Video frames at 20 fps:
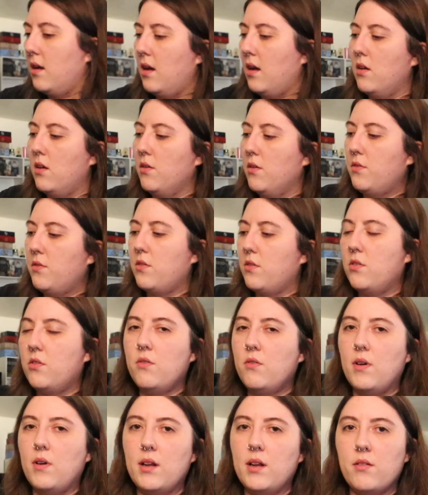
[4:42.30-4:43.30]
I don't
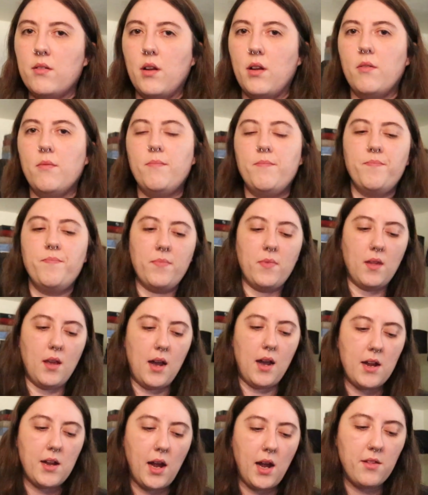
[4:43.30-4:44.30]
know.
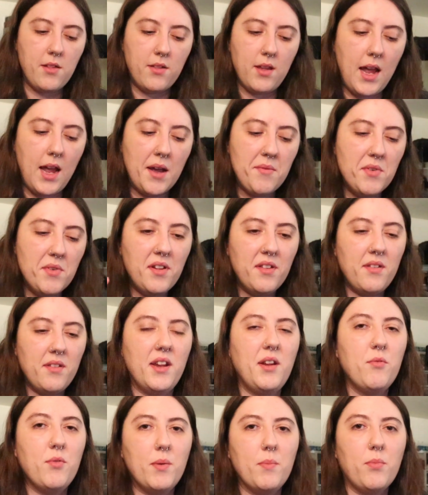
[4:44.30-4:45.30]
I haven't
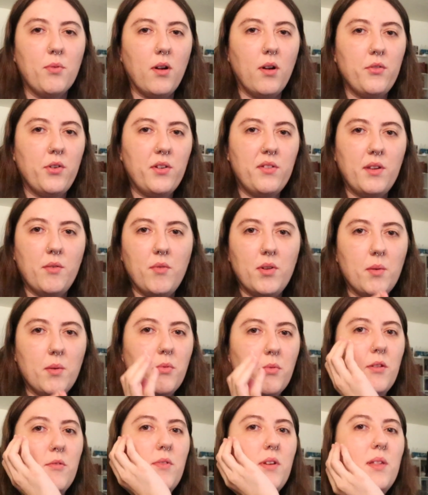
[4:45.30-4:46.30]
decided what projects I want to
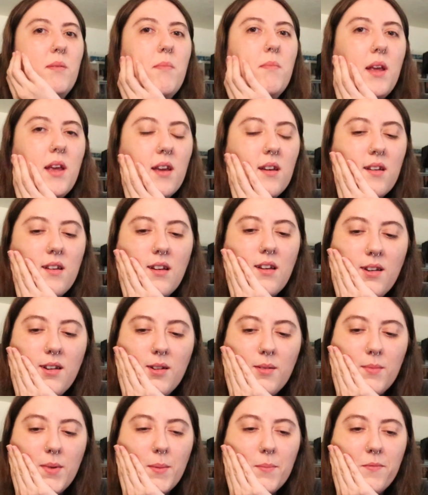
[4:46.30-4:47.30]
bring with me.
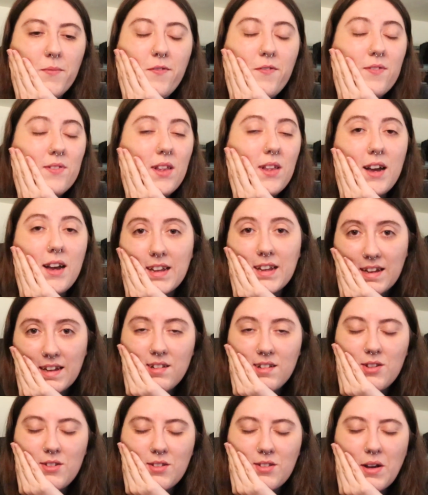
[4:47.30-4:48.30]
I'm
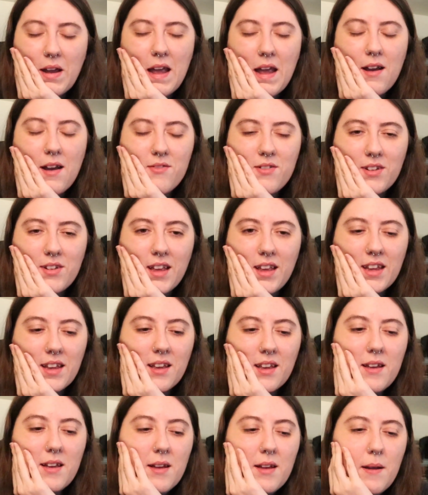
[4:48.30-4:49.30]
flying, so I have to like
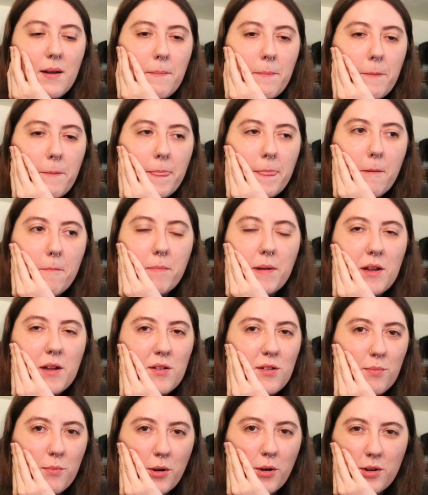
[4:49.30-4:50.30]
be
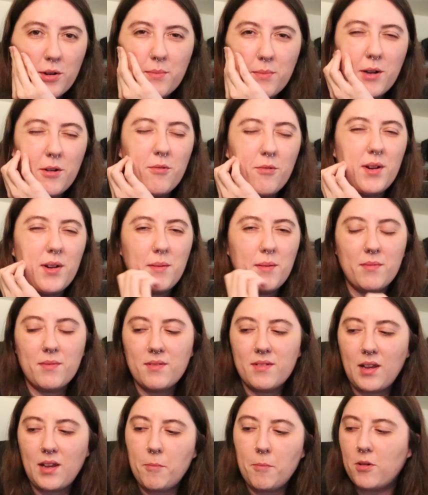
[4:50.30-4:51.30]
smart about what I'm
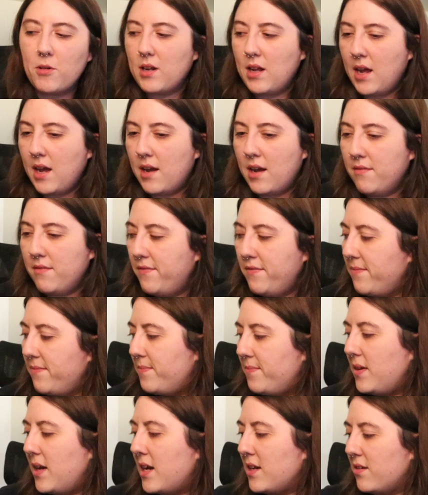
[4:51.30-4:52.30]
gonna have.
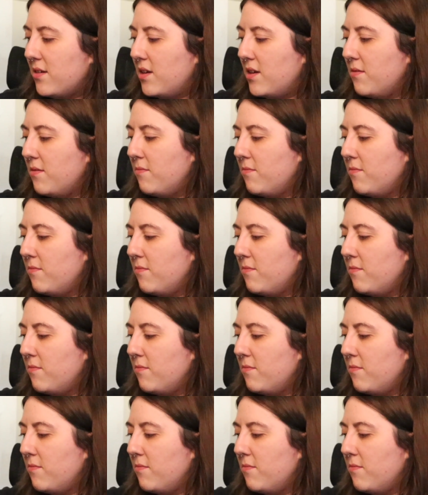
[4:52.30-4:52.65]
I don't know.